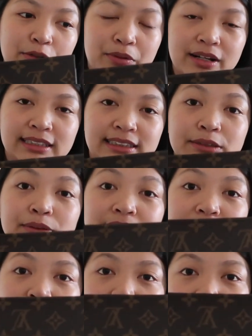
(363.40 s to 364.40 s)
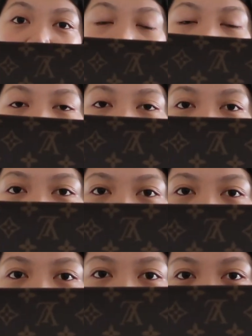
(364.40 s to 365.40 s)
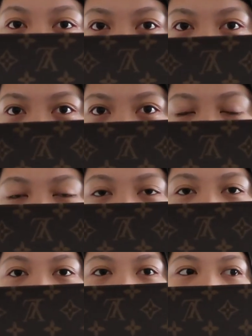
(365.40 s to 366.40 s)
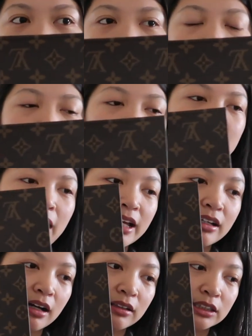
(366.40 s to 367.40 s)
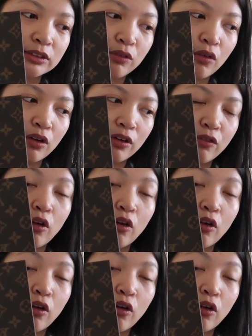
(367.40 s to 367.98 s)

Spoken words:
brands. This was definitely more affordable. I got this for